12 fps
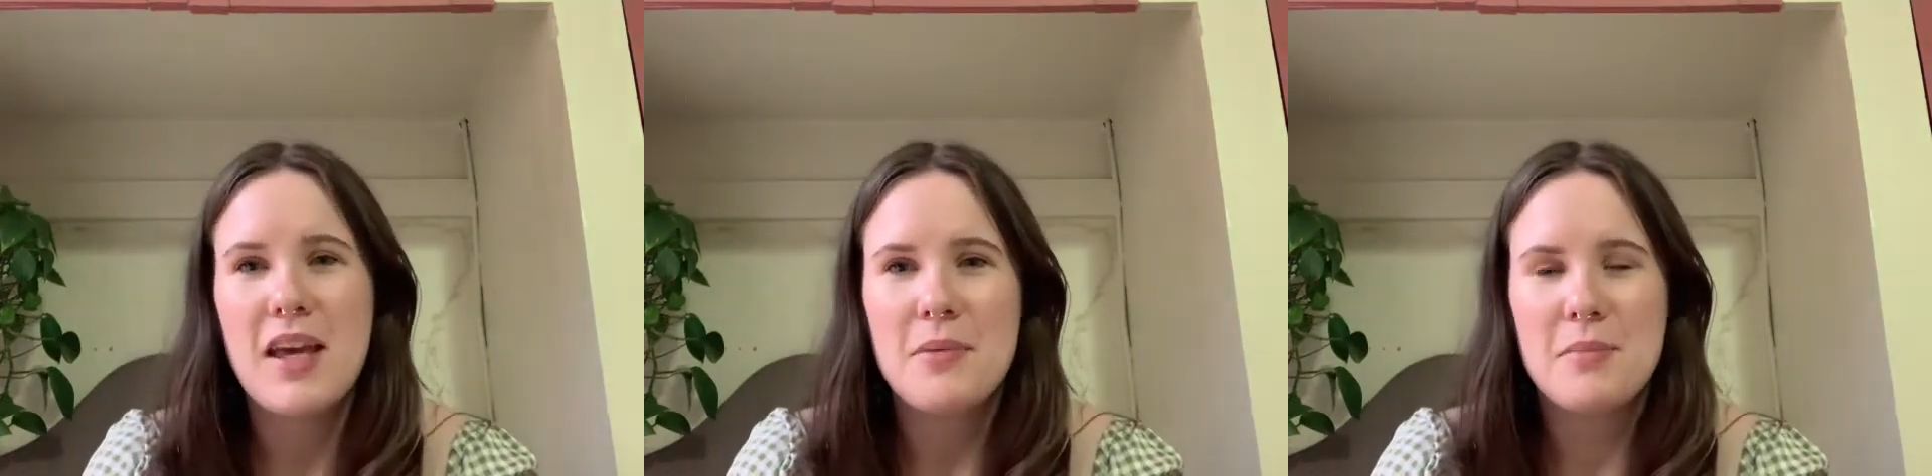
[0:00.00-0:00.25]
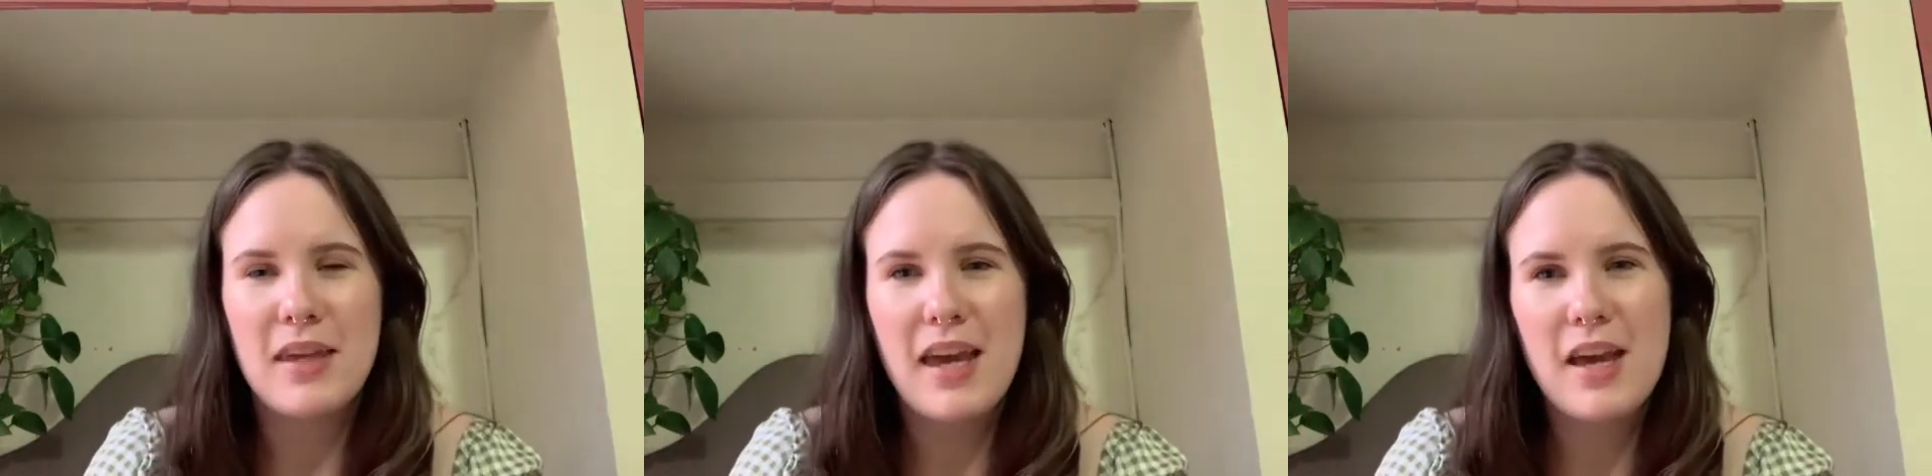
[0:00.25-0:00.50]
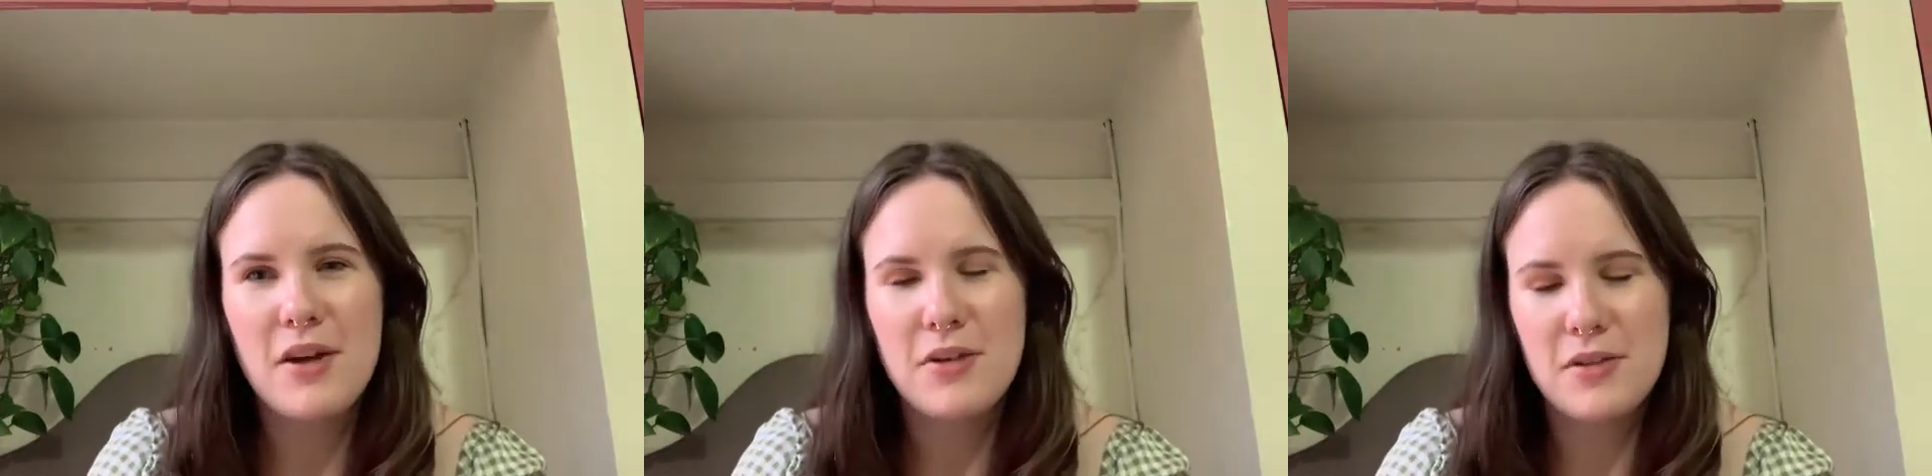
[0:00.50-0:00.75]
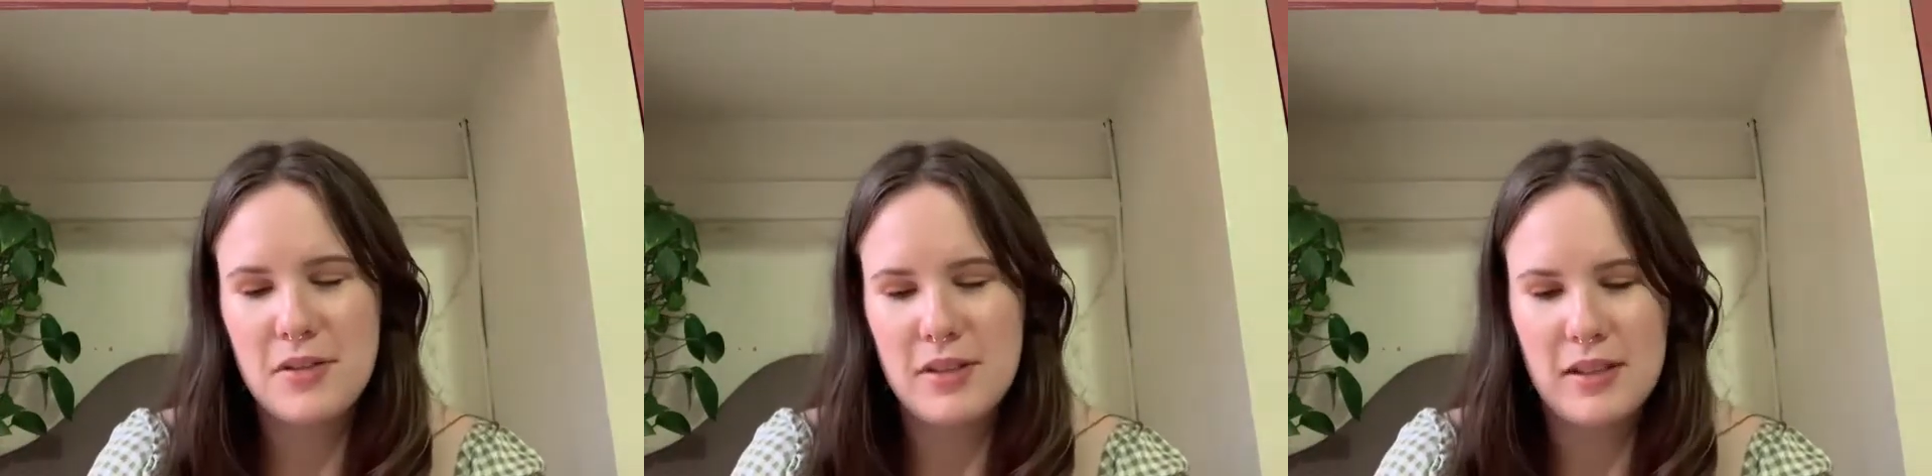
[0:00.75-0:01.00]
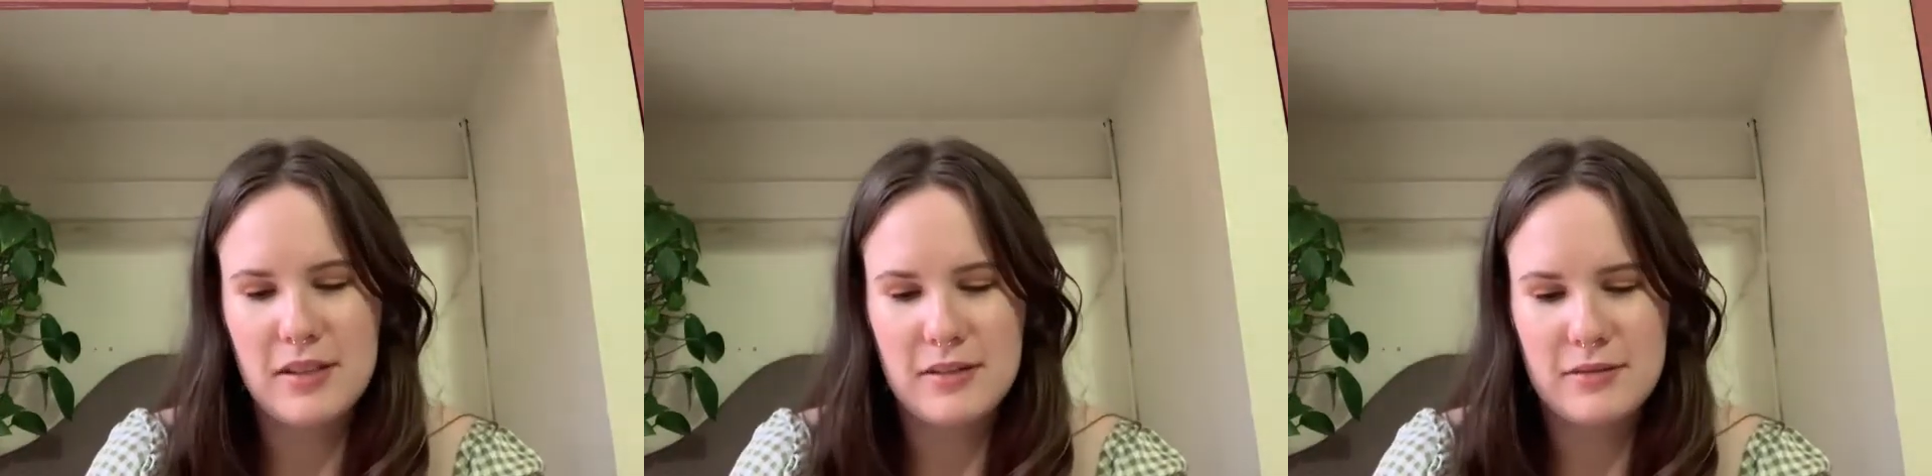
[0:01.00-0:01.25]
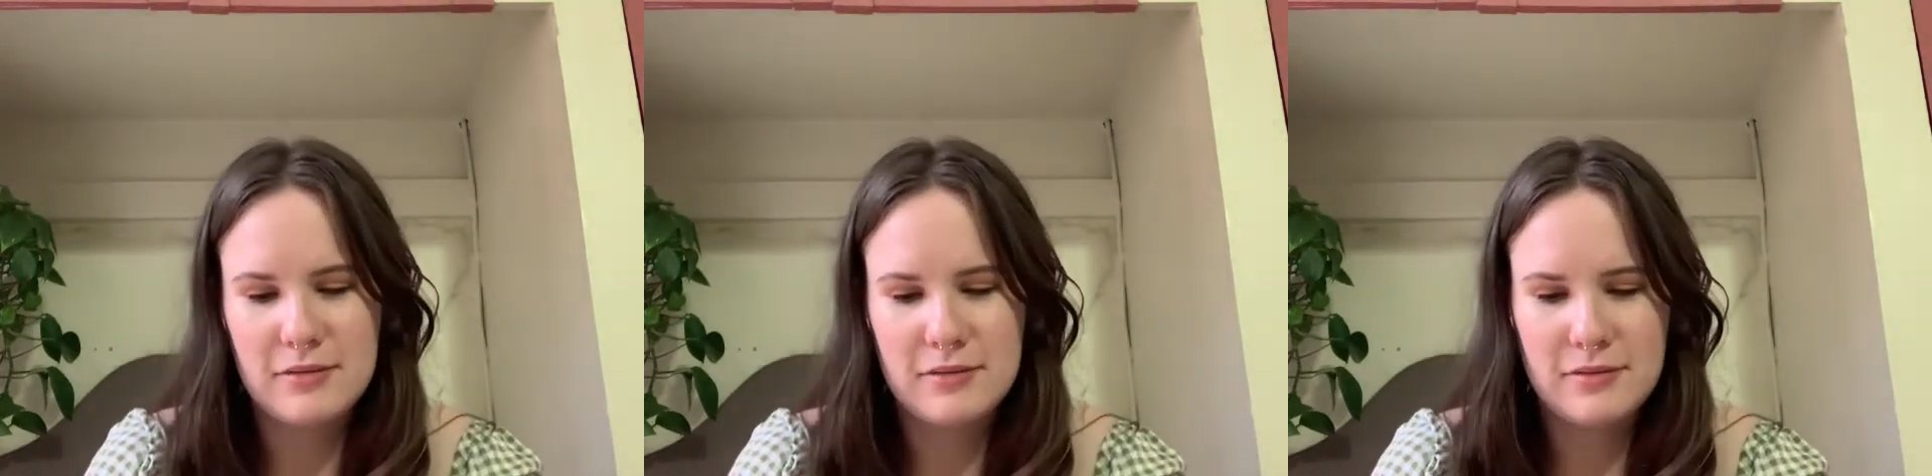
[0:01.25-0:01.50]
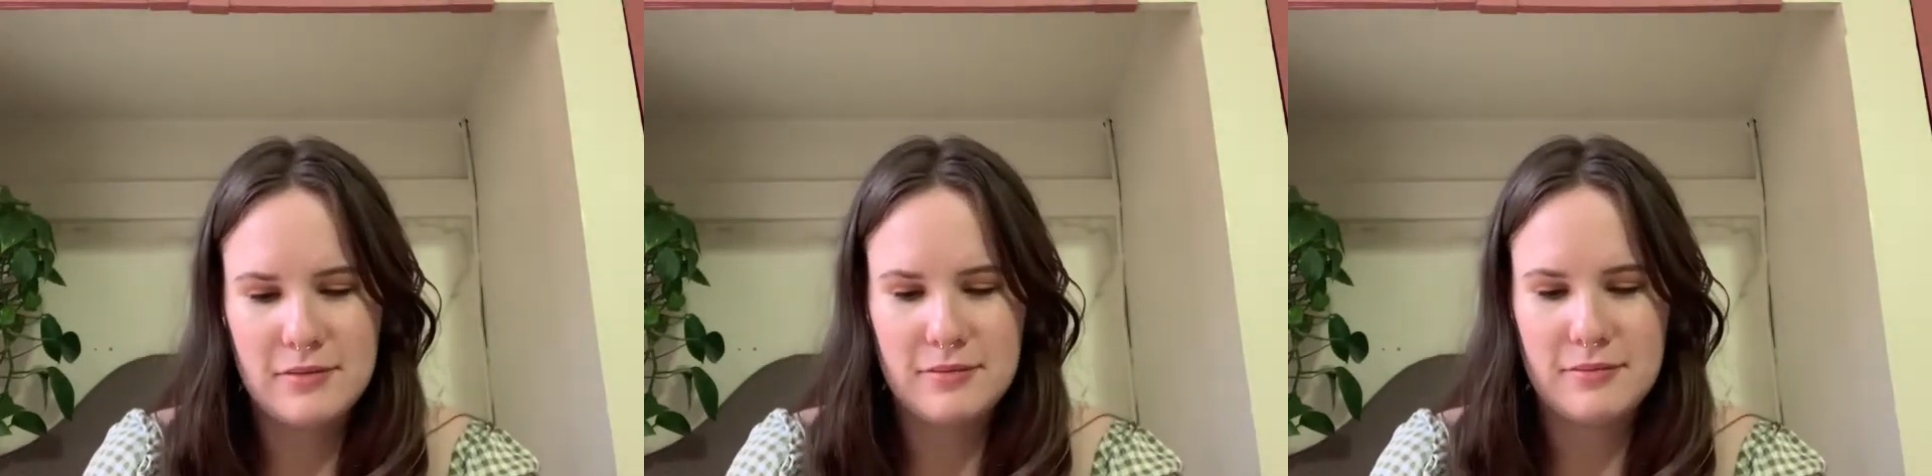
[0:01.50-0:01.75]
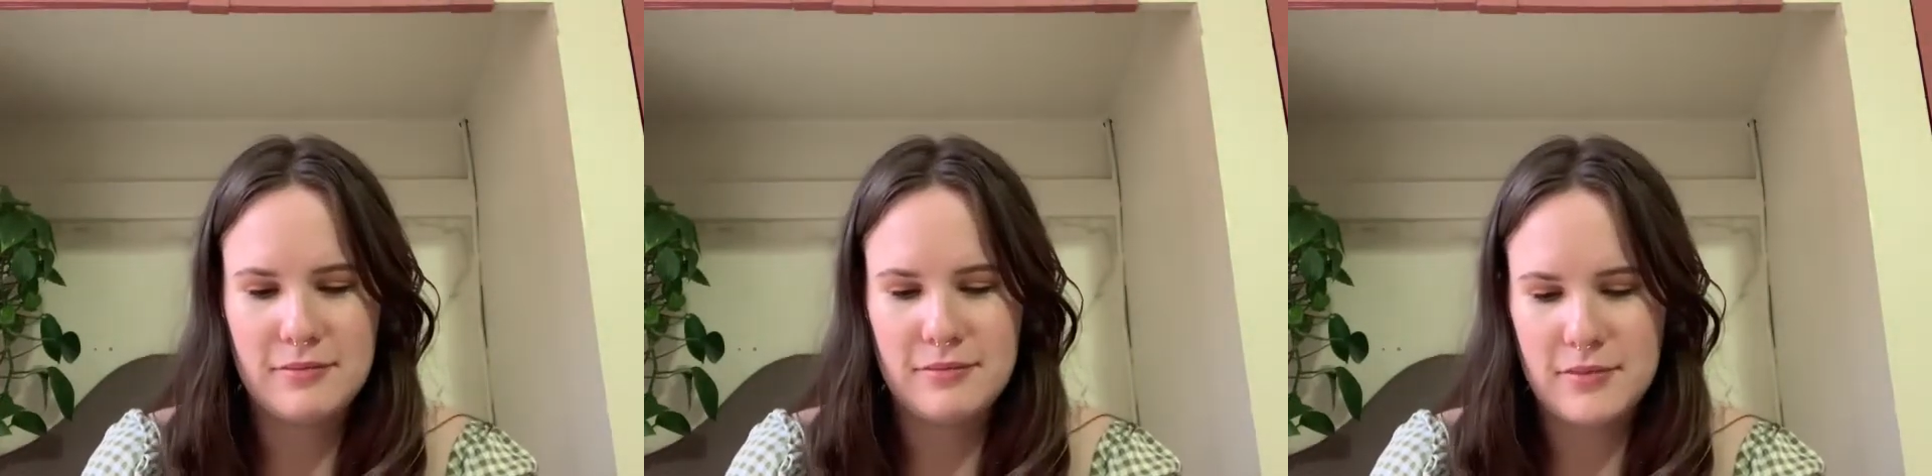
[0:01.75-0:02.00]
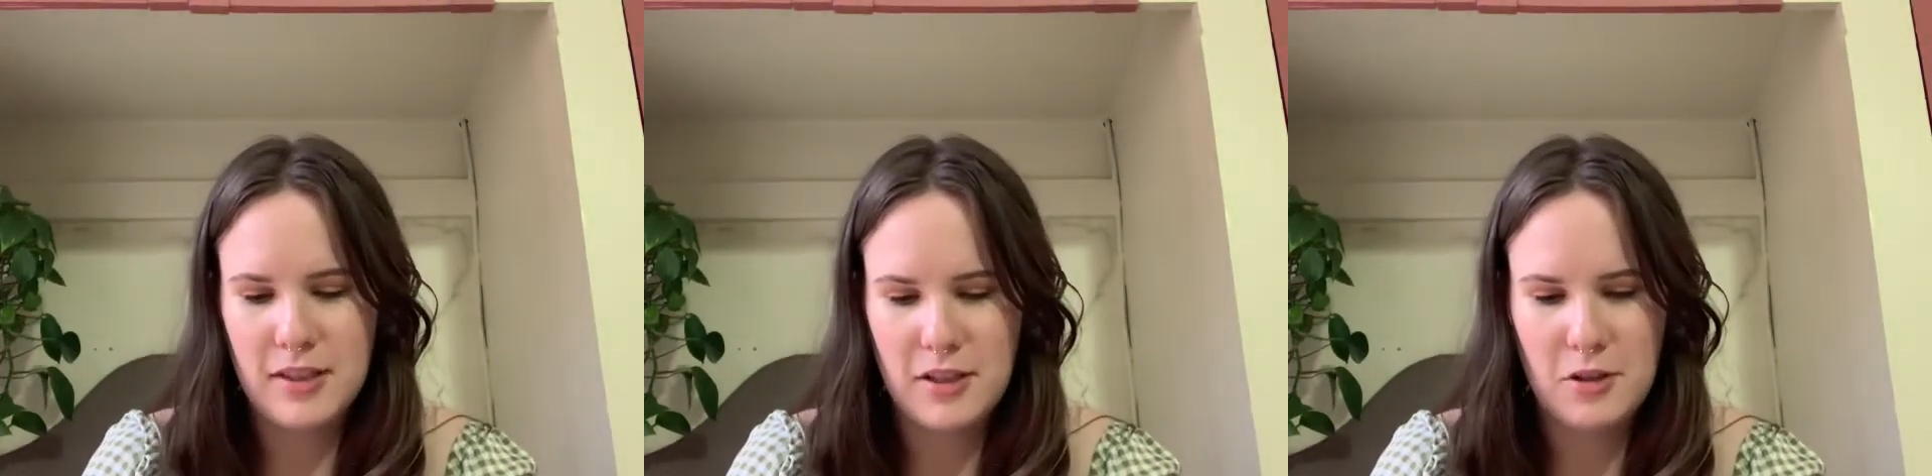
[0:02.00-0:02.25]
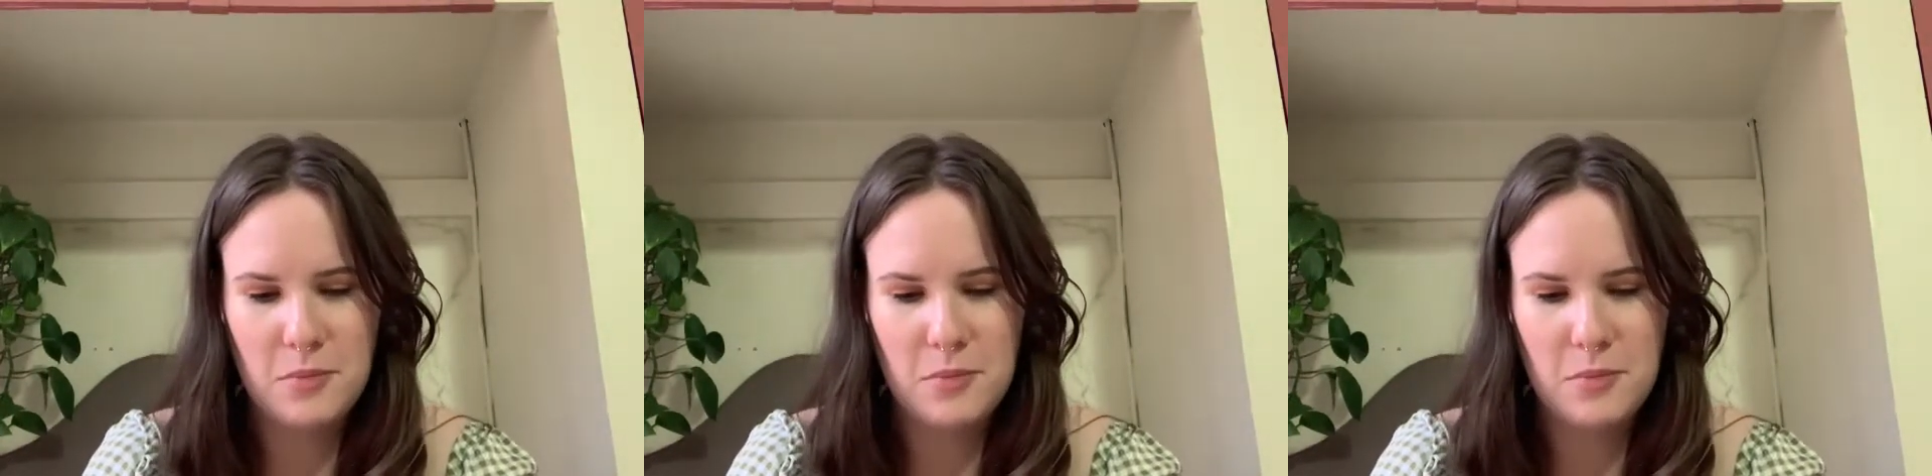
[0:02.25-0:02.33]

be out and, you know,